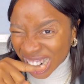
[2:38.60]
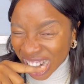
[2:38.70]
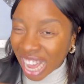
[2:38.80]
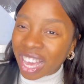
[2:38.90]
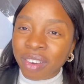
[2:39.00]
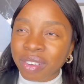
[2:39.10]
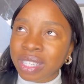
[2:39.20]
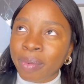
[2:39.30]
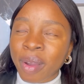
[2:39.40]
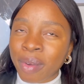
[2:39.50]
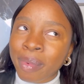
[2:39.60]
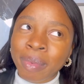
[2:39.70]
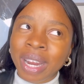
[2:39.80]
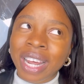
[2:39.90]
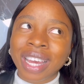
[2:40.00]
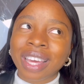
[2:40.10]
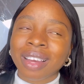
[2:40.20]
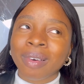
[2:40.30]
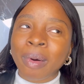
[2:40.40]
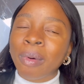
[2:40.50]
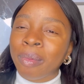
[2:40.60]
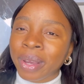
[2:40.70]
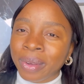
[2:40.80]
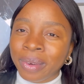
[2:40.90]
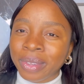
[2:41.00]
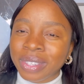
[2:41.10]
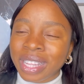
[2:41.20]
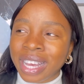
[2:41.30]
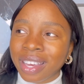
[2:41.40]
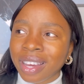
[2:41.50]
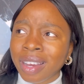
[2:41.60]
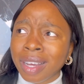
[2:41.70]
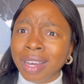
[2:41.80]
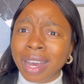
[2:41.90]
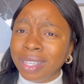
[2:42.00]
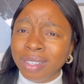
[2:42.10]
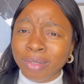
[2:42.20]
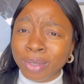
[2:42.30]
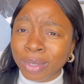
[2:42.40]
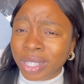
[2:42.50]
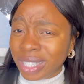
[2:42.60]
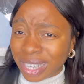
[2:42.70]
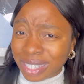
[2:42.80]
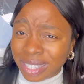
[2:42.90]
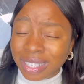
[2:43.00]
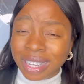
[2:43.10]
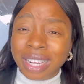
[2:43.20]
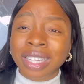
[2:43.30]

Like every time I remember, like, oh my god, like I didn't even know this existed.